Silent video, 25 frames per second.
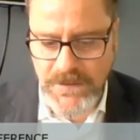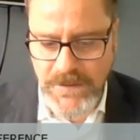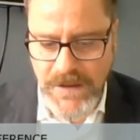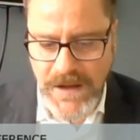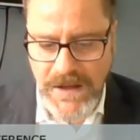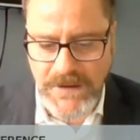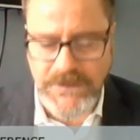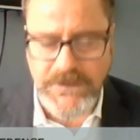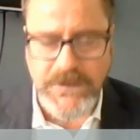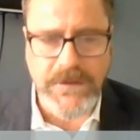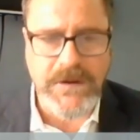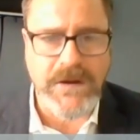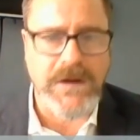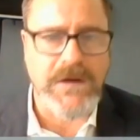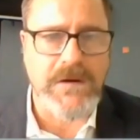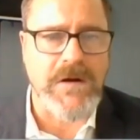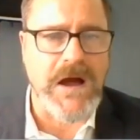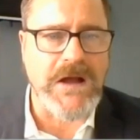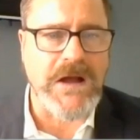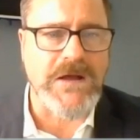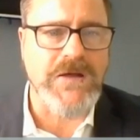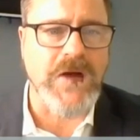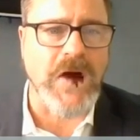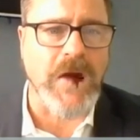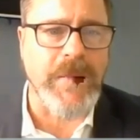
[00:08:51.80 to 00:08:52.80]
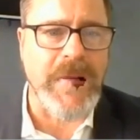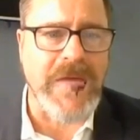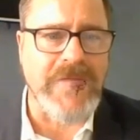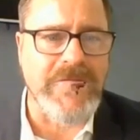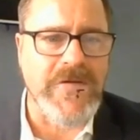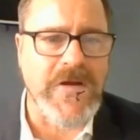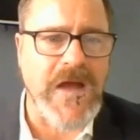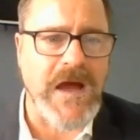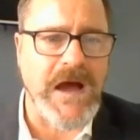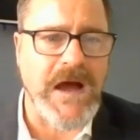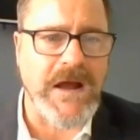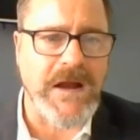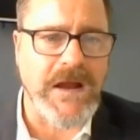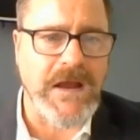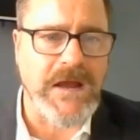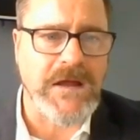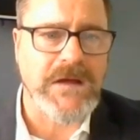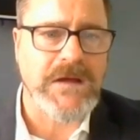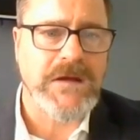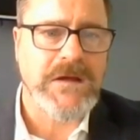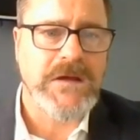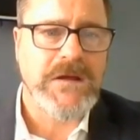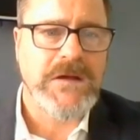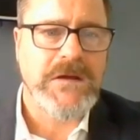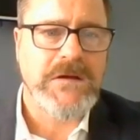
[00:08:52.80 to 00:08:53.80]
who are doing a great job
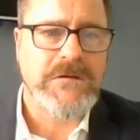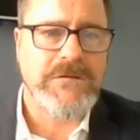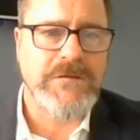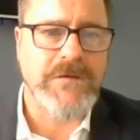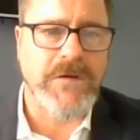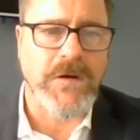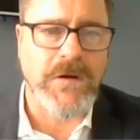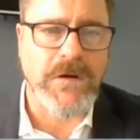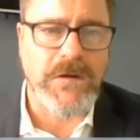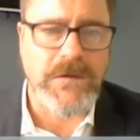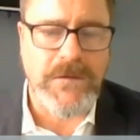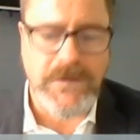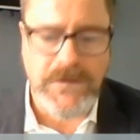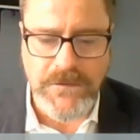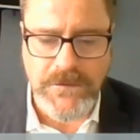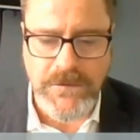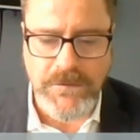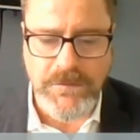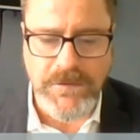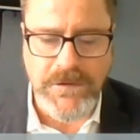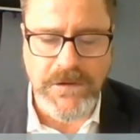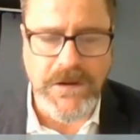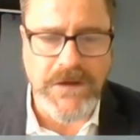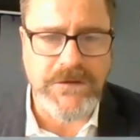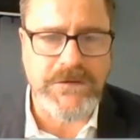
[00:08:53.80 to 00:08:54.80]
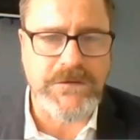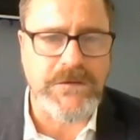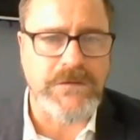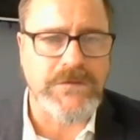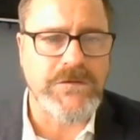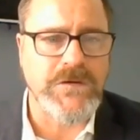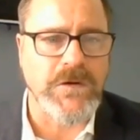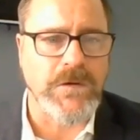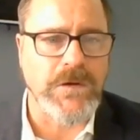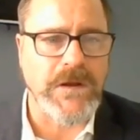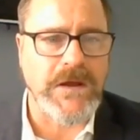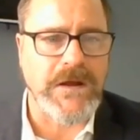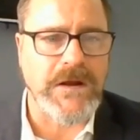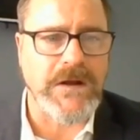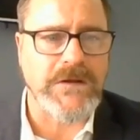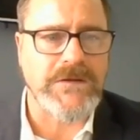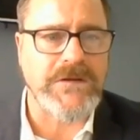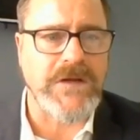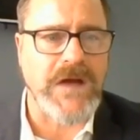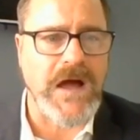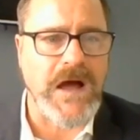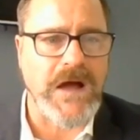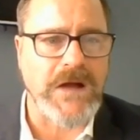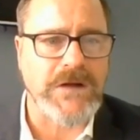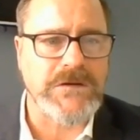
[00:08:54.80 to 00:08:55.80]
advocating for the release of Julian
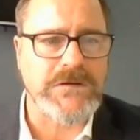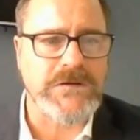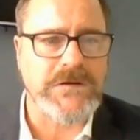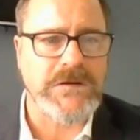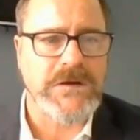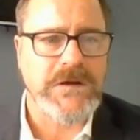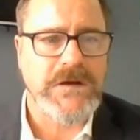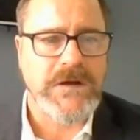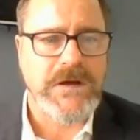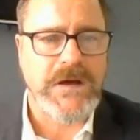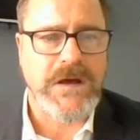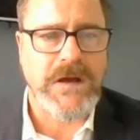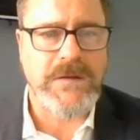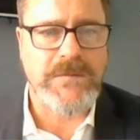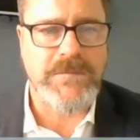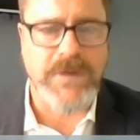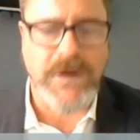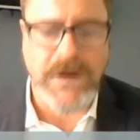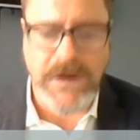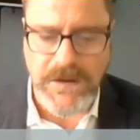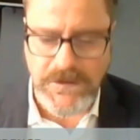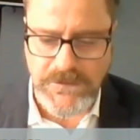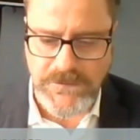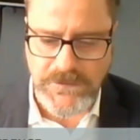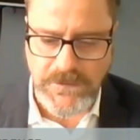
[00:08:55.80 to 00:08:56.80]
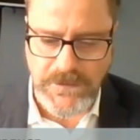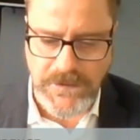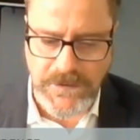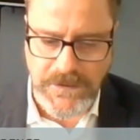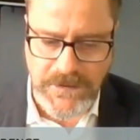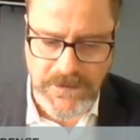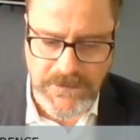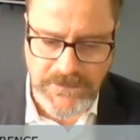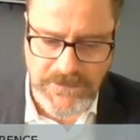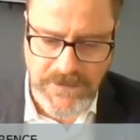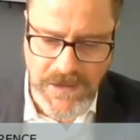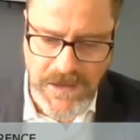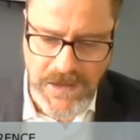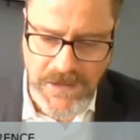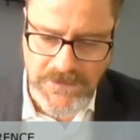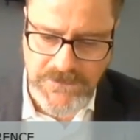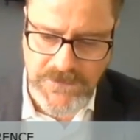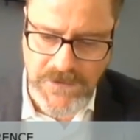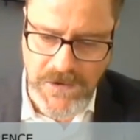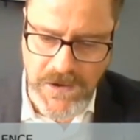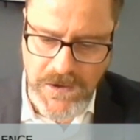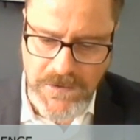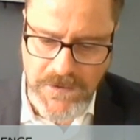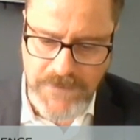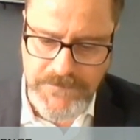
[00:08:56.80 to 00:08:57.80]
Assange and bringing Julian
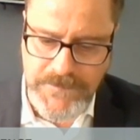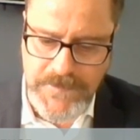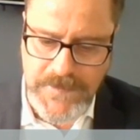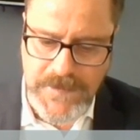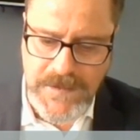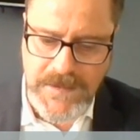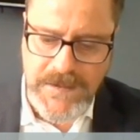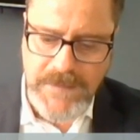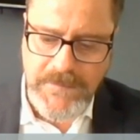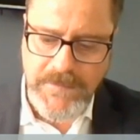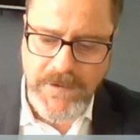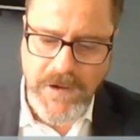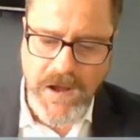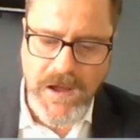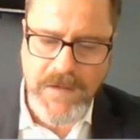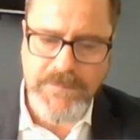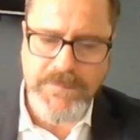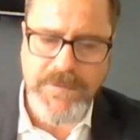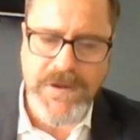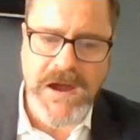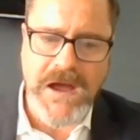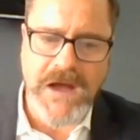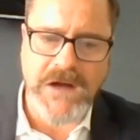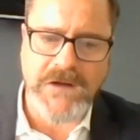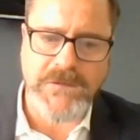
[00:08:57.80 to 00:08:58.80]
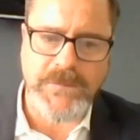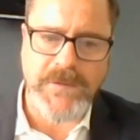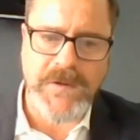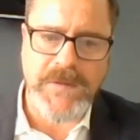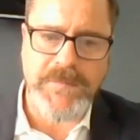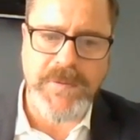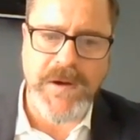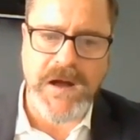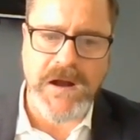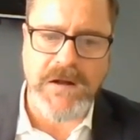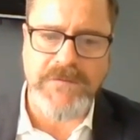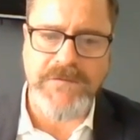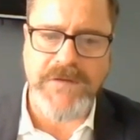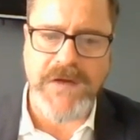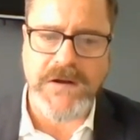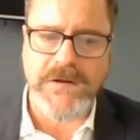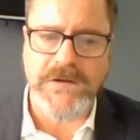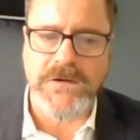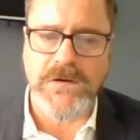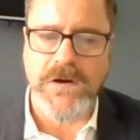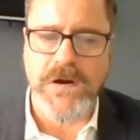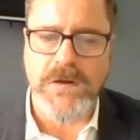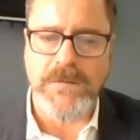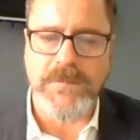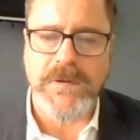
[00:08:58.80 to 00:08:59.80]
Assange home. And I'm proud to be part of
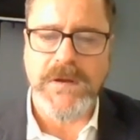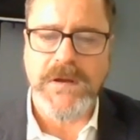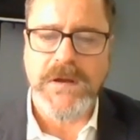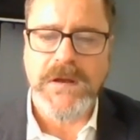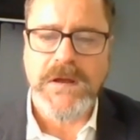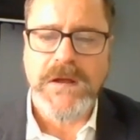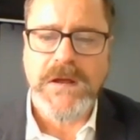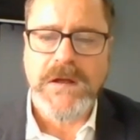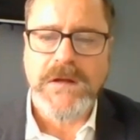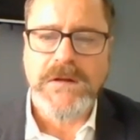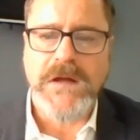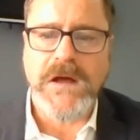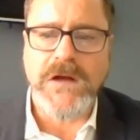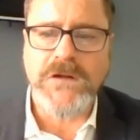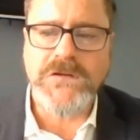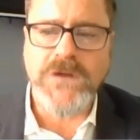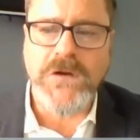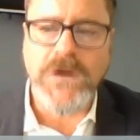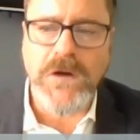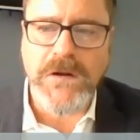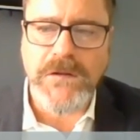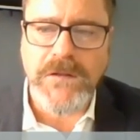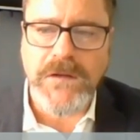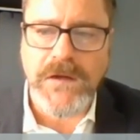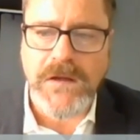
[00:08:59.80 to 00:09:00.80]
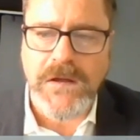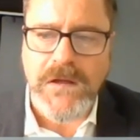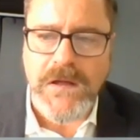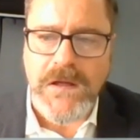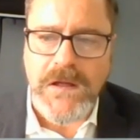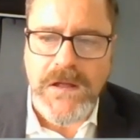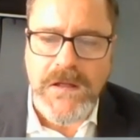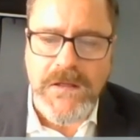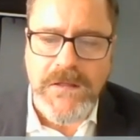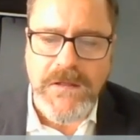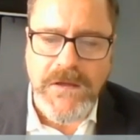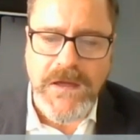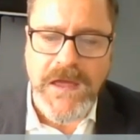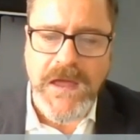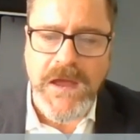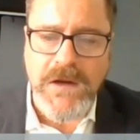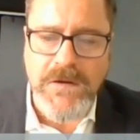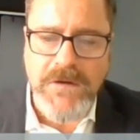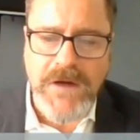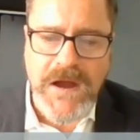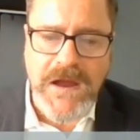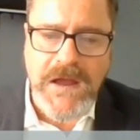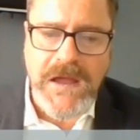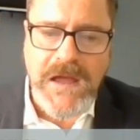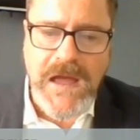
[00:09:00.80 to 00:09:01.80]
that group. Now, during the
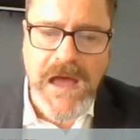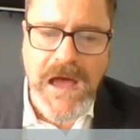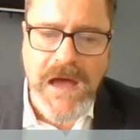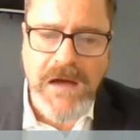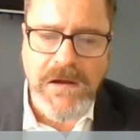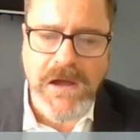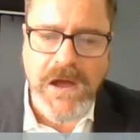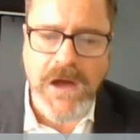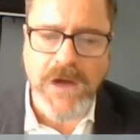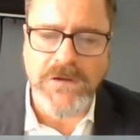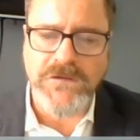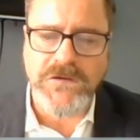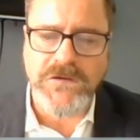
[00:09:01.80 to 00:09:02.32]
hearing, our